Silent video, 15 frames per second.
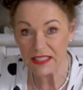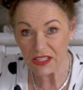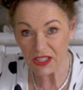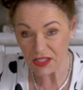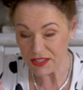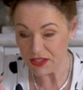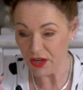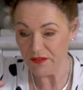
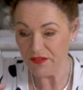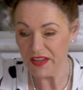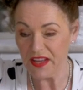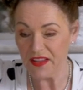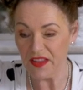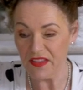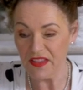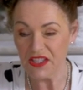because don't forget
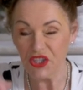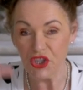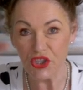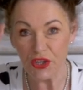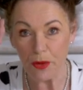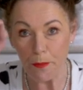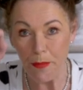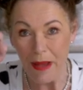that this is
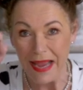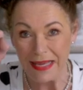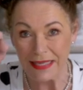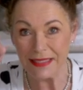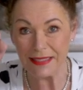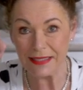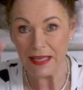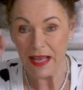your
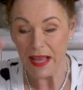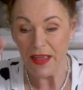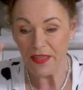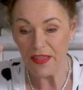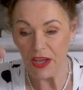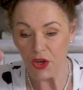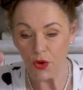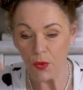base
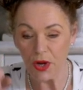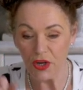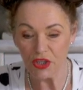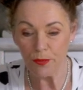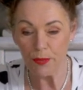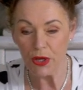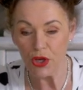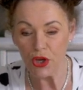that you're going
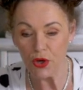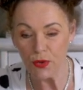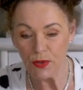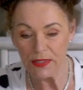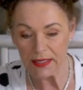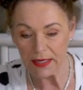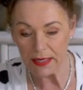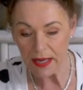to be
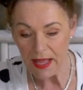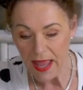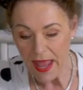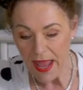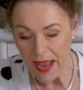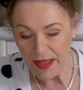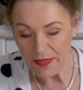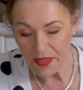using
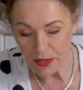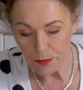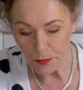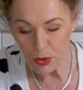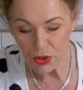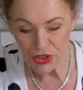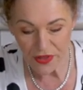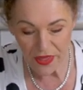and then
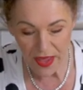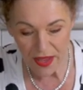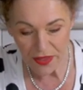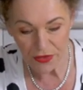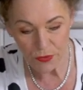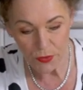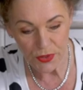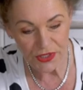push that
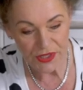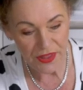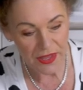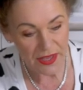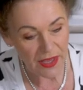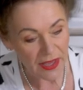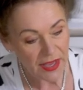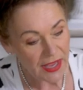through to
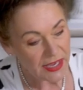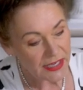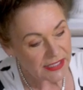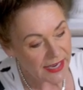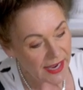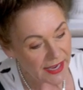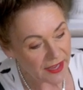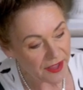there take